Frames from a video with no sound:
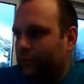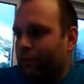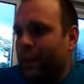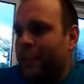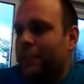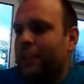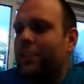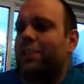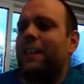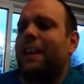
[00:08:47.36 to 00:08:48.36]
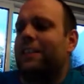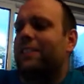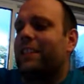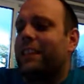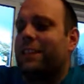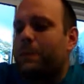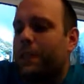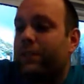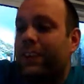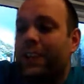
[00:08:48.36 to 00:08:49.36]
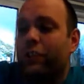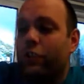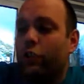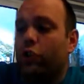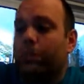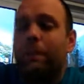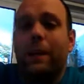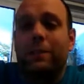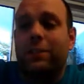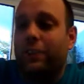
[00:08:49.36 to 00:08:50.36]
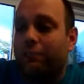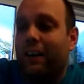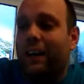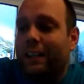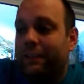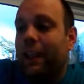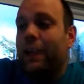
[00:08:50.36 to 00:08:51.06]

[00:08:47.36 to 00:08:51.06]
Right, it does say in the specification you should be able to derive